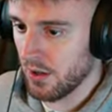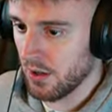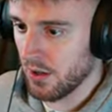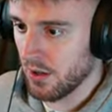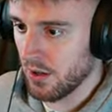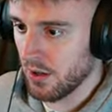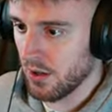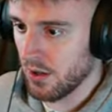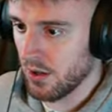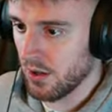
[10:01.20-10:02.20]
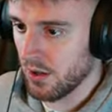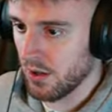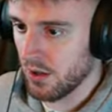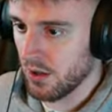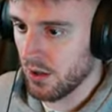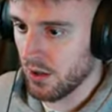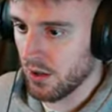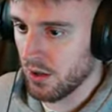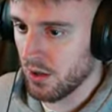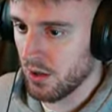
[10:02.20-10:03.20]

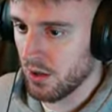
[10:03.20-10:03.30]
Nothing is said.